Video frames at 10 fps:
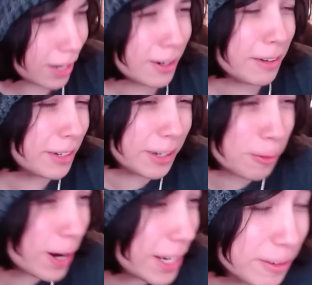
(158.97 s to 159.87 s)
I don't even know
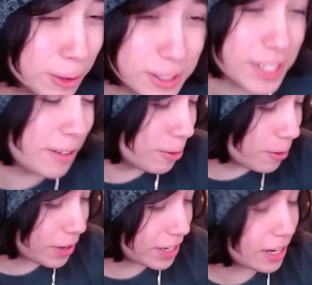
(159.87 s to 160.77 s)
why. We'll see. We'll
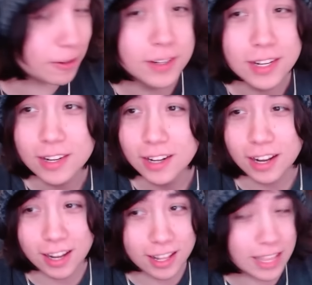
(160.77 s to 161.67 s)
find out.
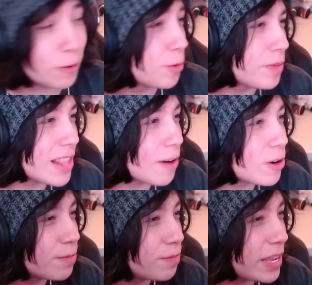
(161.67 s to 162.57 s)
Uh, that would that
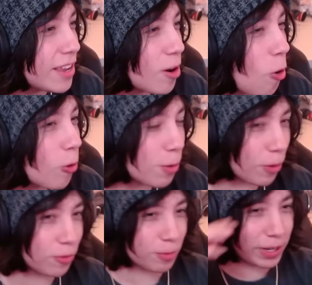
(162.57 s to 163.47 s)
would be
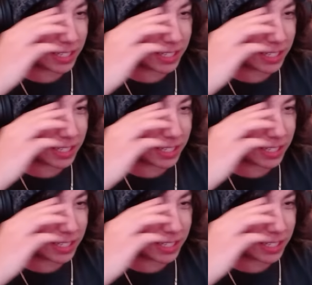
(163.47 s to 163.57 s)
horrible for